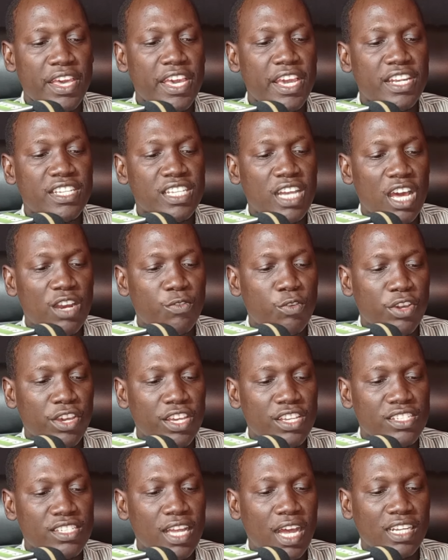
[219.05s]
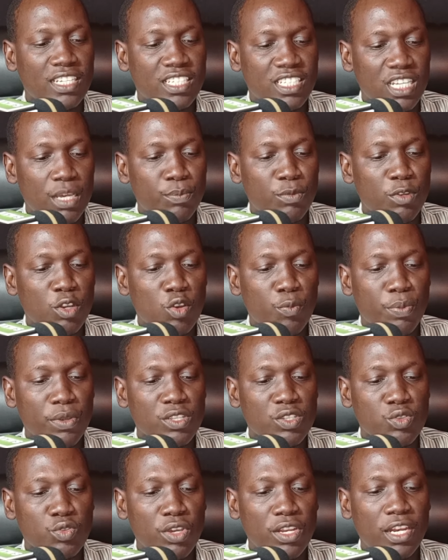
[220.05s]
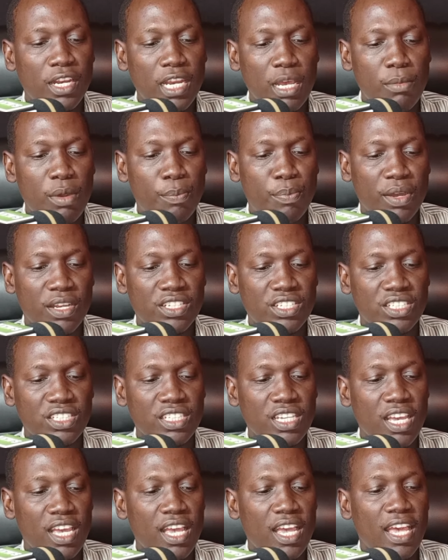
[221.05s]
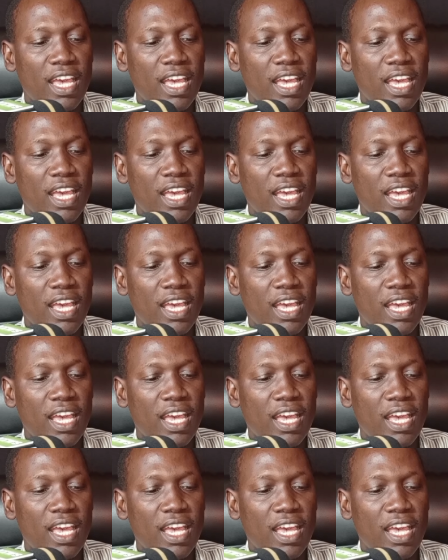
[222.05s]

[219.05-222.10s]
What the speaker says: Its advocates attempted to persuade Labour Party